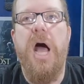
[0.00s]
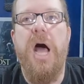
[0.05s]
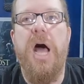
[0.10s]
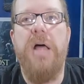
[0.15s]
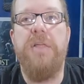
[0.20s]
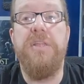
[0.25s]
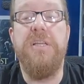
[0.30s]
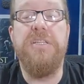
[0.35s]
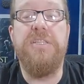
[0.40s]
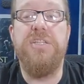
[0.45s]

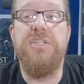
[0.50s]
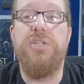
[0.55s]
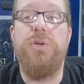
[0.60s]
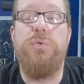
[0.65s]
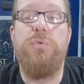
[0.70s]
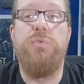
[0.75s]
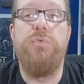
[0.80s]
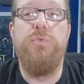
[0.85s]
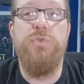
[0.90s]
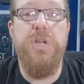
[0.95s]
Uh, this is
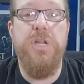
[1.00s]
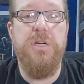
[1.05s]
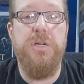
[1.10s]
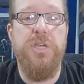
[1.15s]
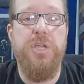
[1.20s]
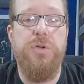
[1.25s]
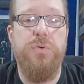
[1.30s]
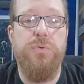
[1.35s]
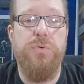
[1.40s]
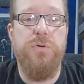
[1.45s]
a
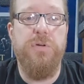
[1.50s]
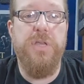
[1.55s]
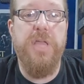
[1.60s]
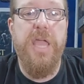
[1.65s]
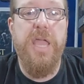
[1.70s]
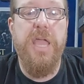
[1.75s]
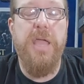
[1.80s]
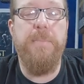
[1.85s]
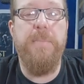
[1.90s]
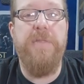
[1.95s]
really cool
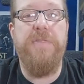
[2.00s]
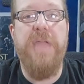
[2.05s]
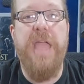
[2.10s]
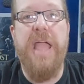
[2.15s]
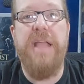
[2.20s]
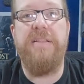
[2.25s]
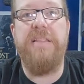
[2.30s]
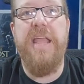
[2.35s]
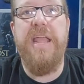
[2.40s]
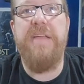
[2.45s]
game. They,